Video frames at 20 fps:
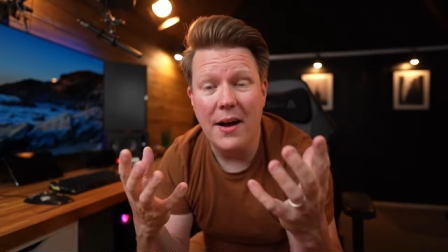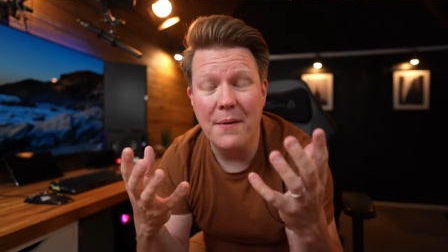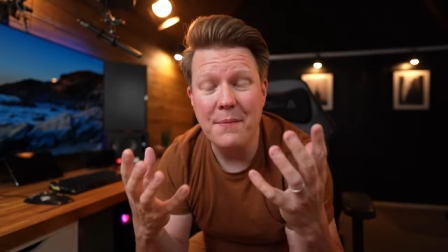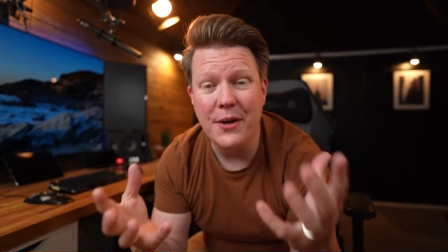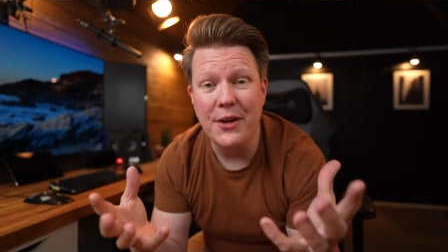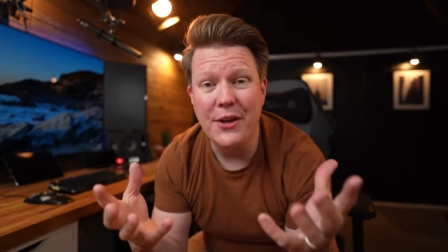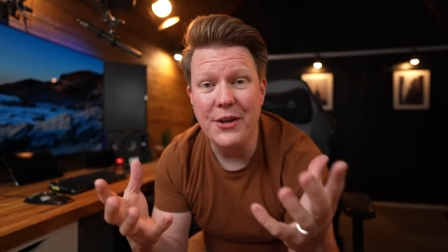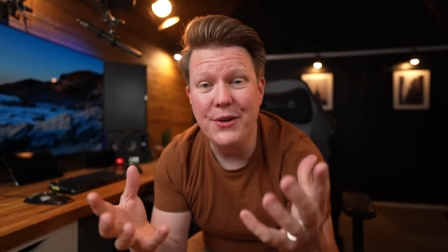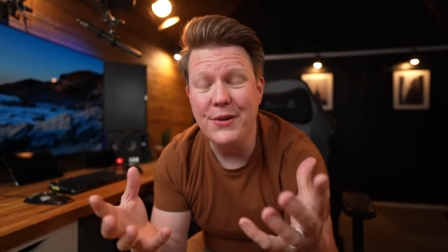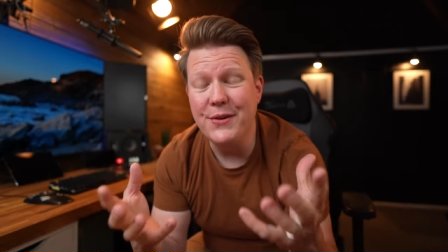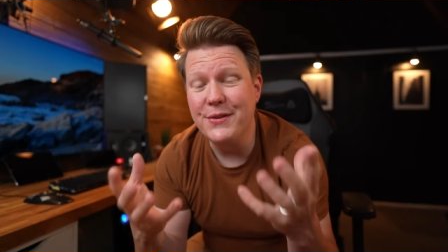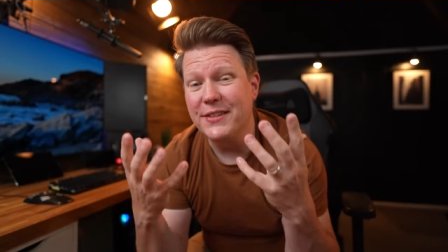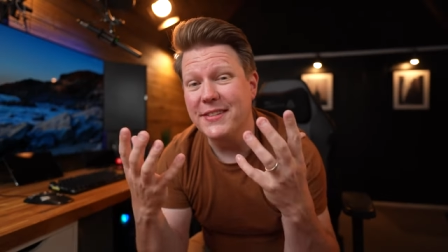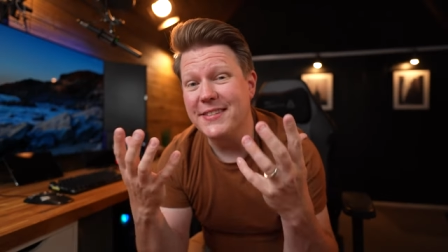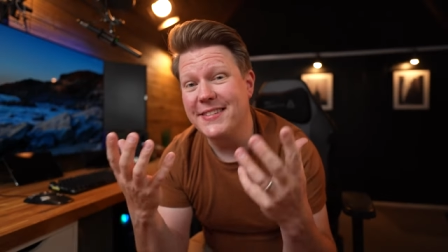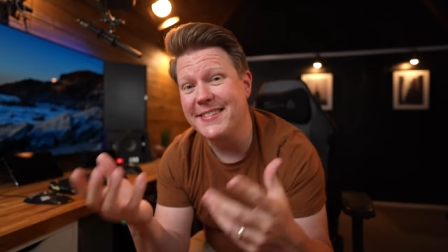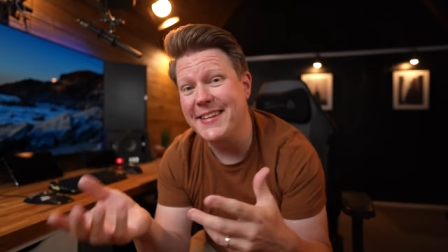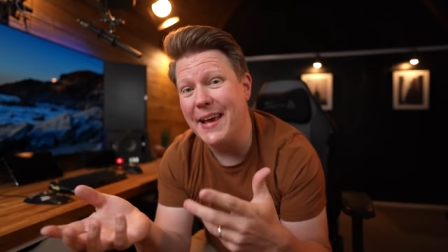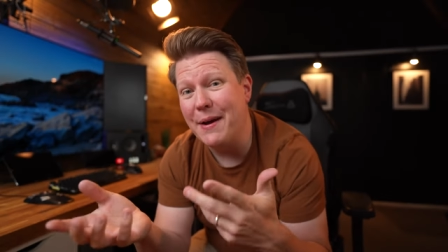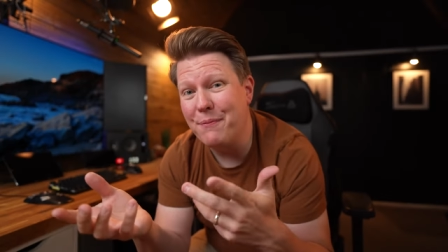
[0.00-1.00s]
I'm gonna use a
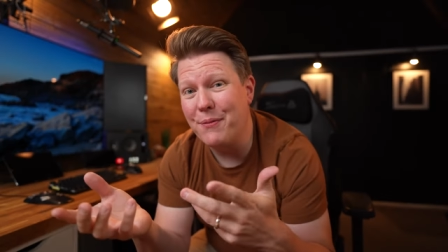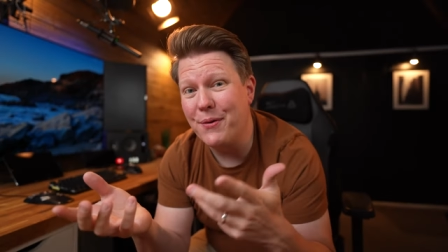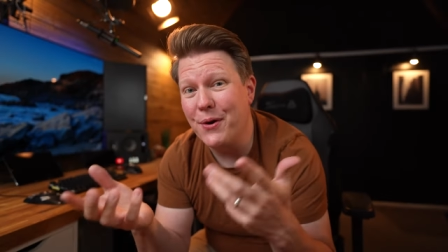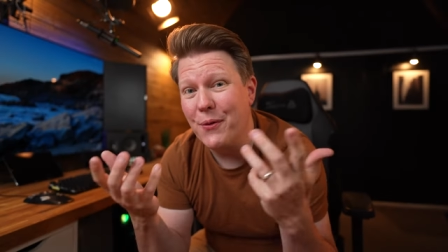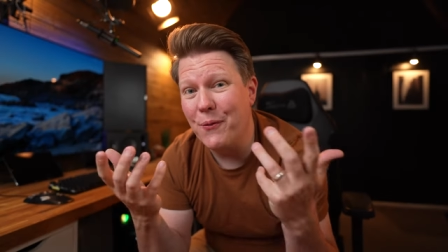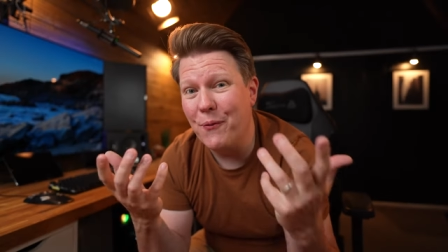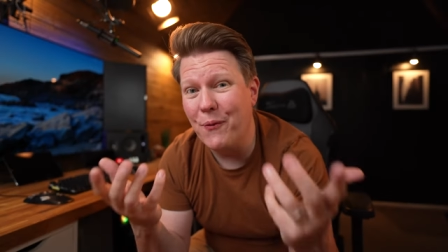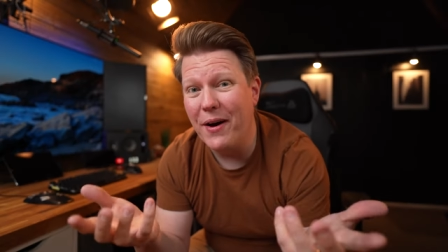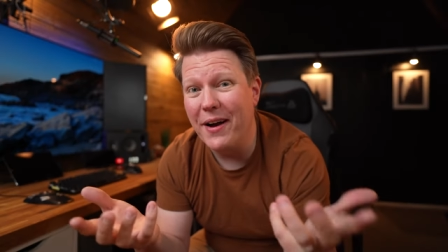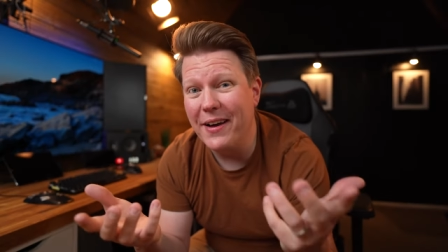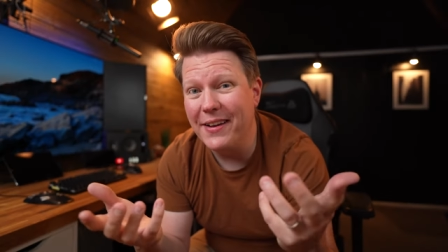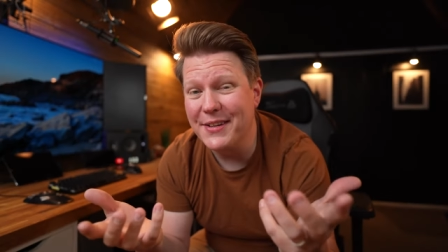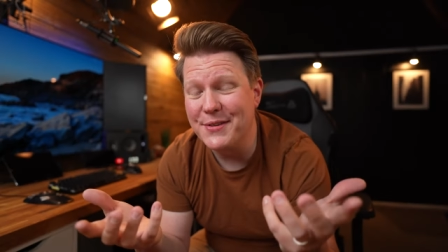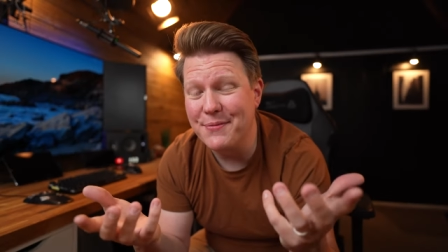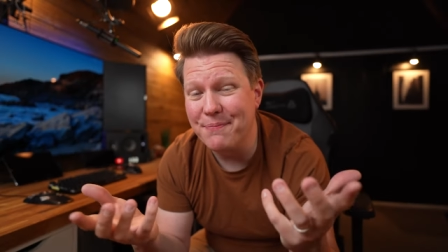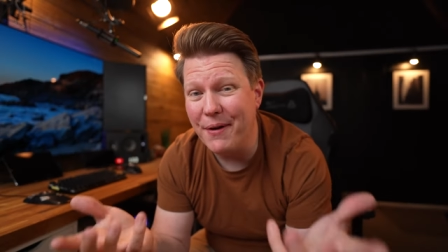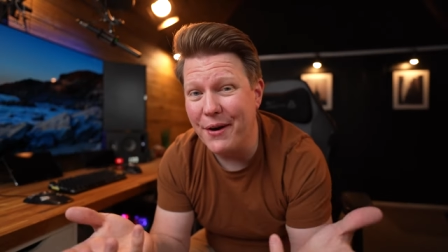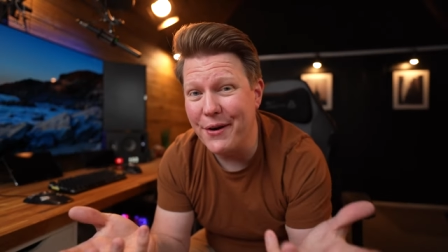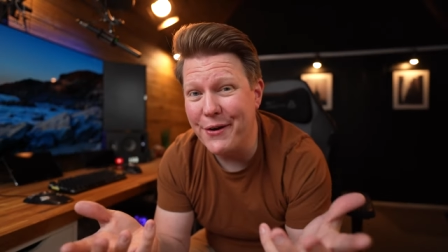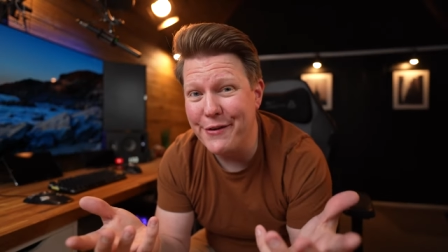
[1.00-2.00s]
separate
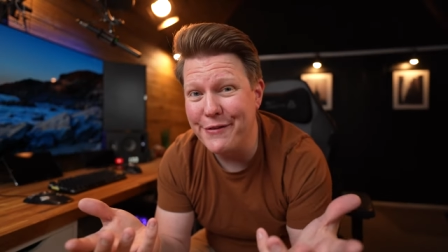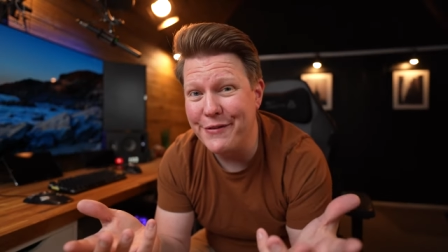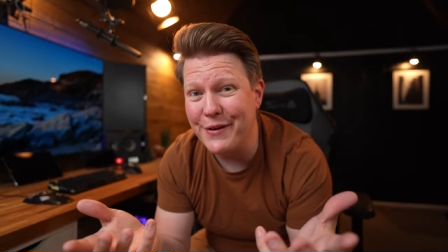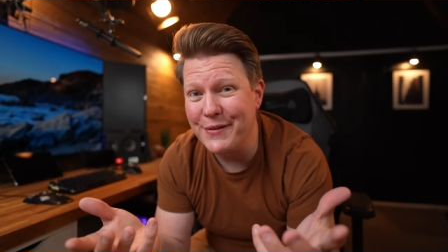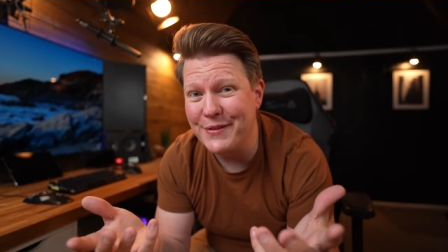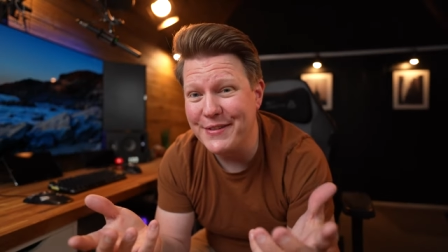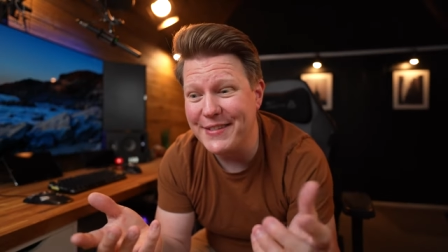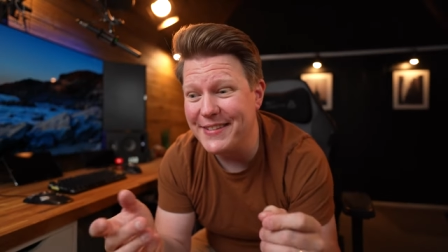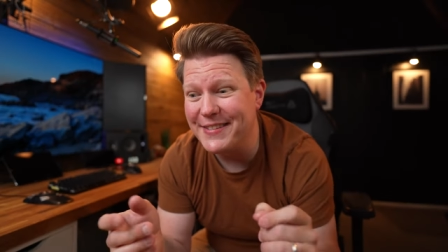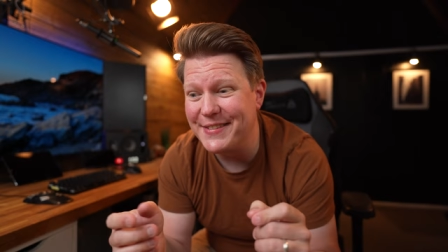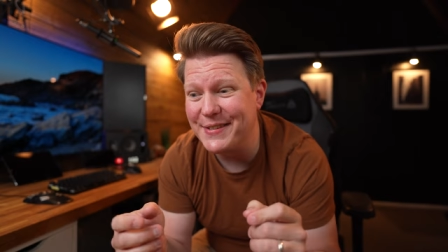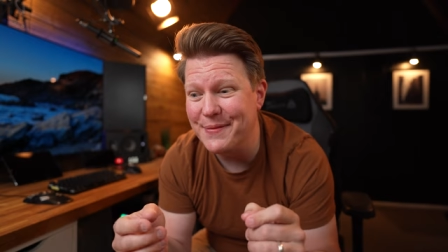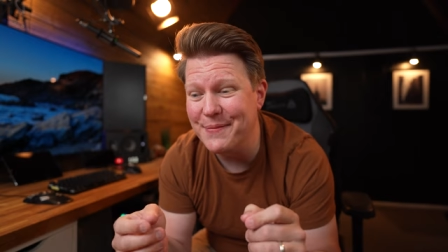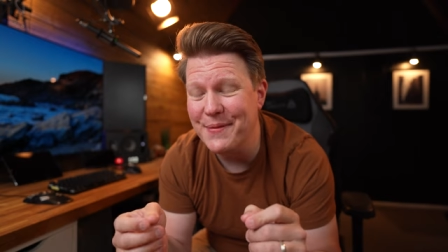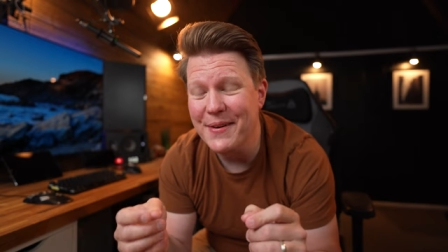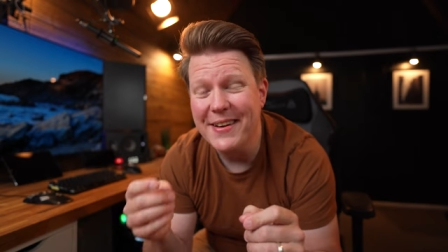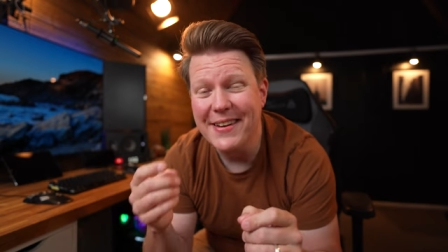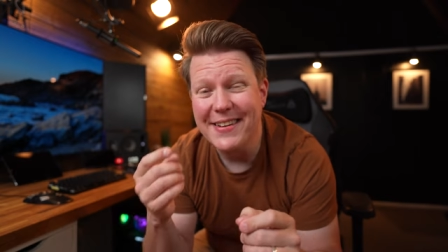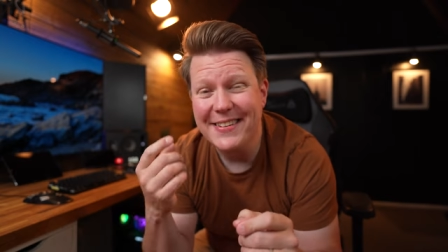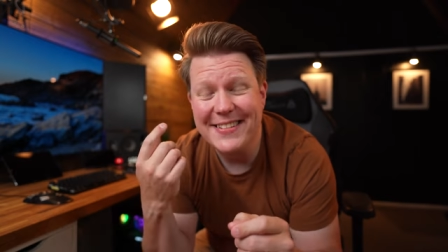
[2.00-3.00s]
wireless microphone system